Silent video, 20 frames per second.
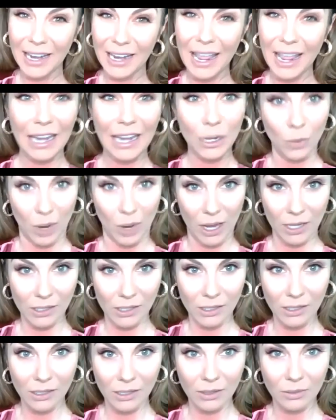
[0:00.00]

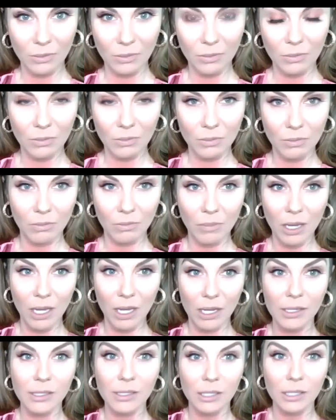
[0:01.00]
anyways
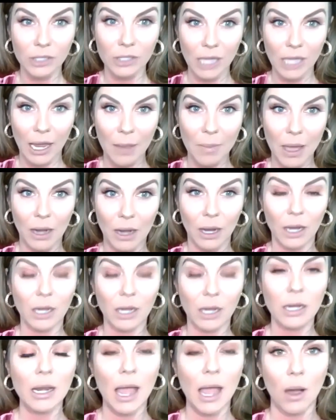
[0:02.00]
because they're diabetic.
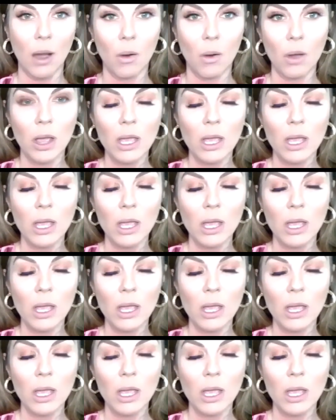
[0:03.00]
Now,